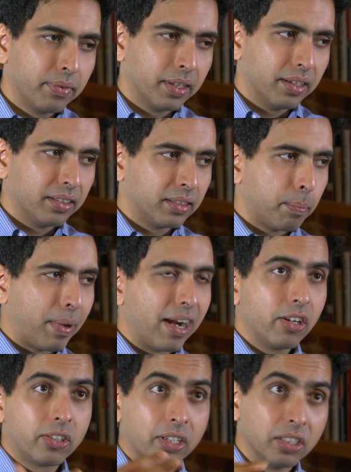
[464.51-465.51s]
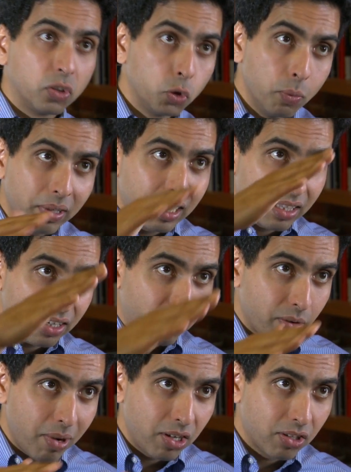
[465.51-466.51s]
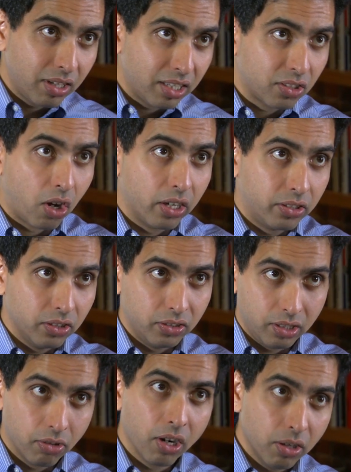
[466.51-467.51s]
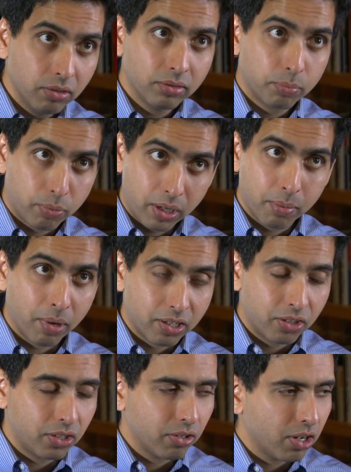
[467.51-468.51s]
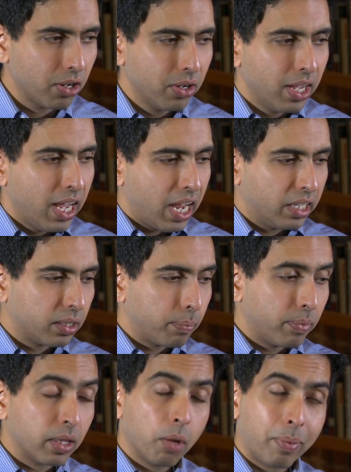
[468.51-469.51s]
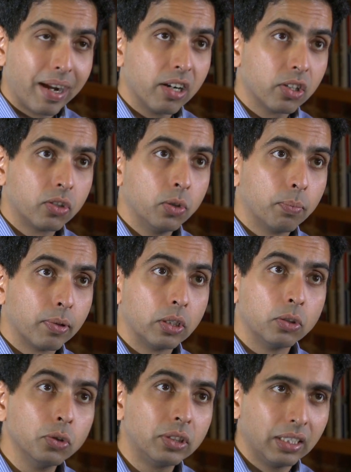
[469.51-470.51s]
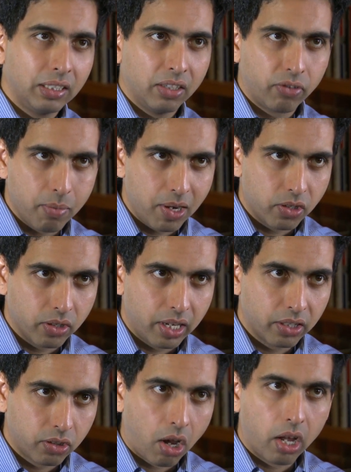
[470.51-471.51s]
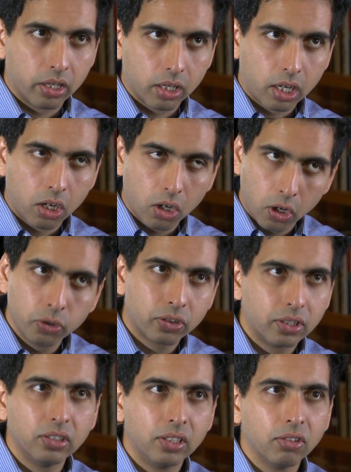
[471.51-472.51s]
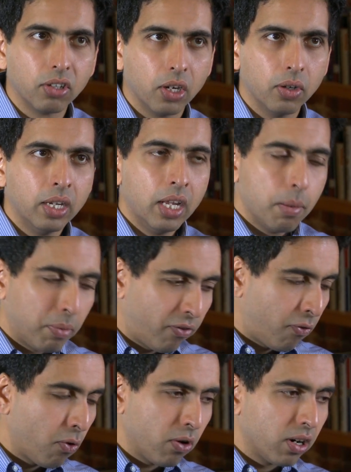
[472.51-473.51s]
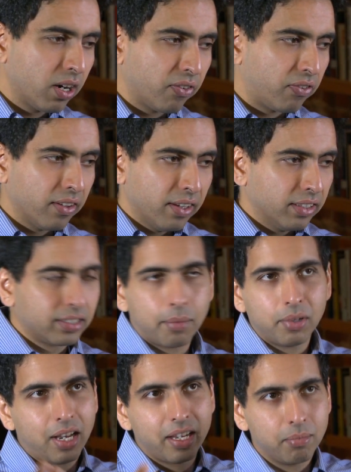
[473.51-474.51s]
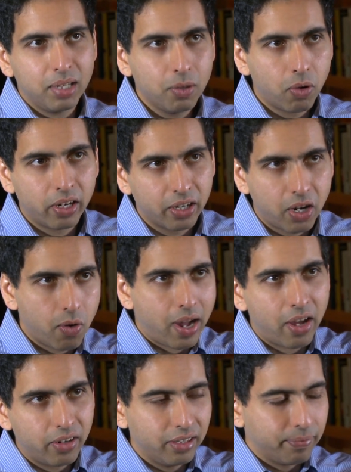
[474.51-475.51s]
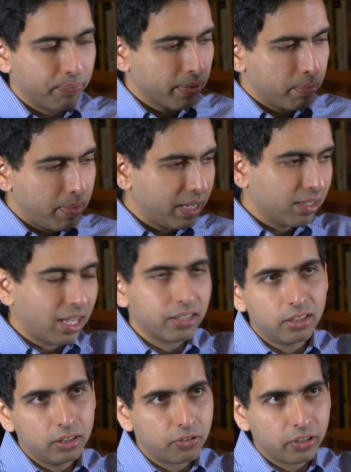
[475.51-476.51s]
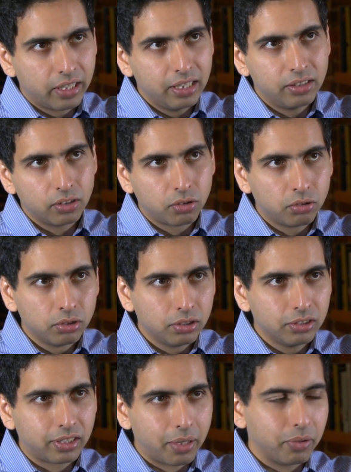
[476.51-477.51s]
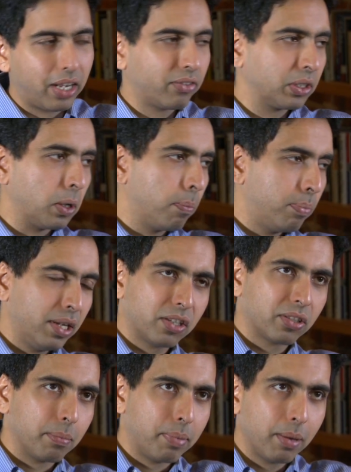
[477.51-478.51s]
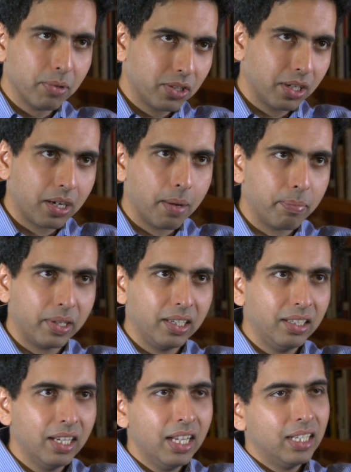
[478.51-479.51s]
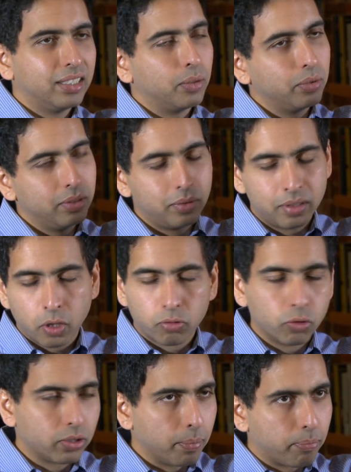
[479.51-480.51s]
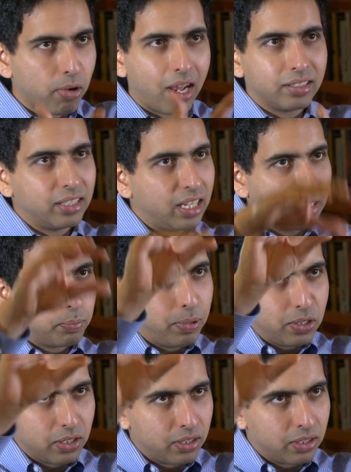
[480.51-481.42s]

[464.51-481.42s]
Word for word: the, the barriers to consuming the information has gone to zero, pretty much yeah. zero, and the, the, barriers to producing the information has gone mm close to zero. Before, if someone like me wanted to go out and make lessons for kids in schools, I would have to go pitch some publishing company, then we'd go through some process, pitch